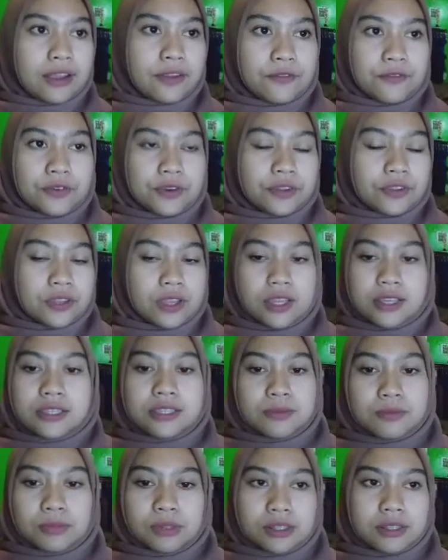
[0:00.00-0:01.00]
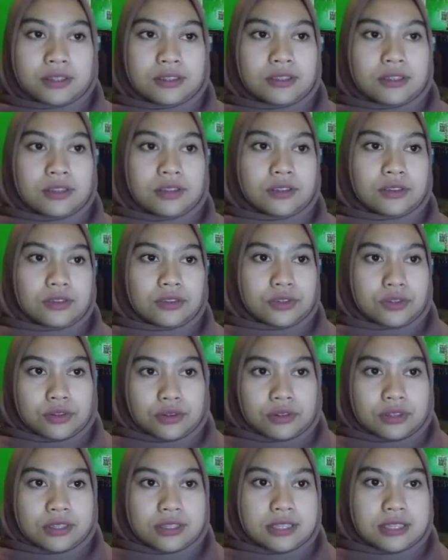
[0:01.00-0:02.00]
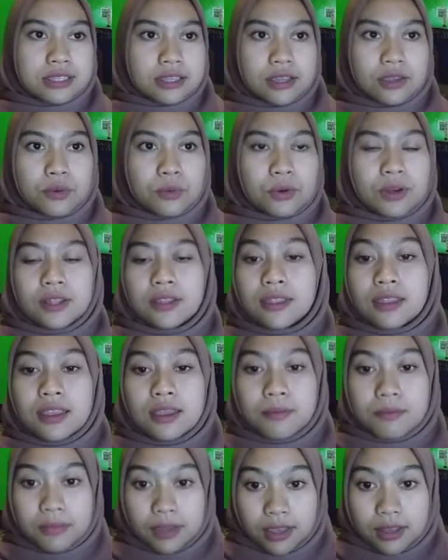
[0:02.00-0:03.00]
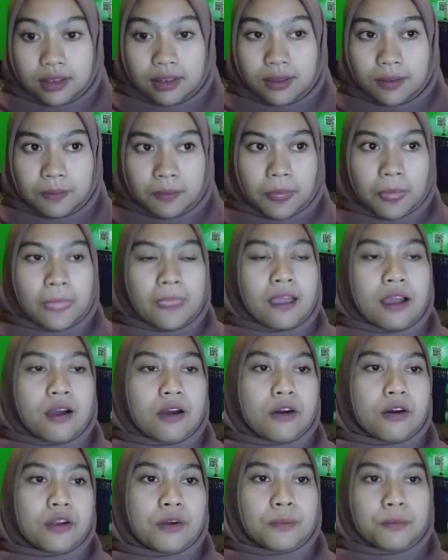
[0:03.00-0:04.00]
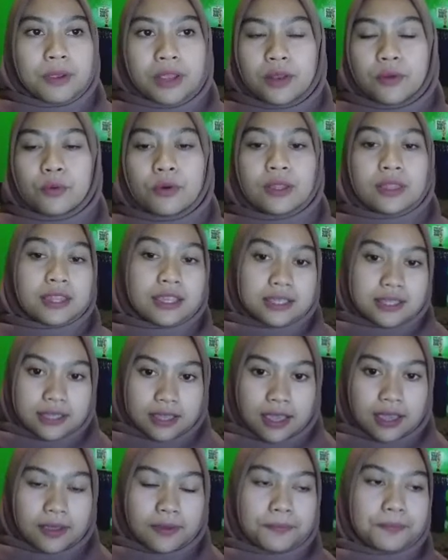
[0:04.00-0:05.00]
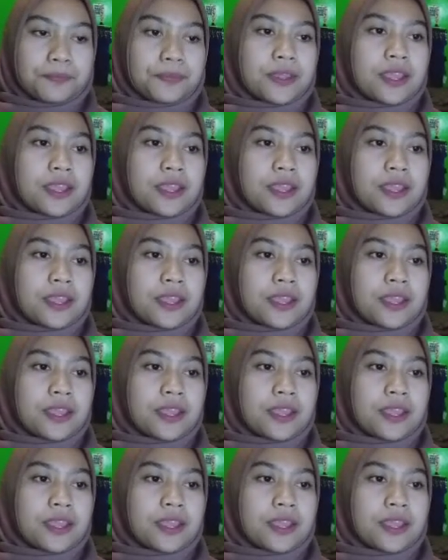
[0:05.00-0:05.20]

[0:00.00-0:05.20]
advertisements don't say what they mean or mean what they say?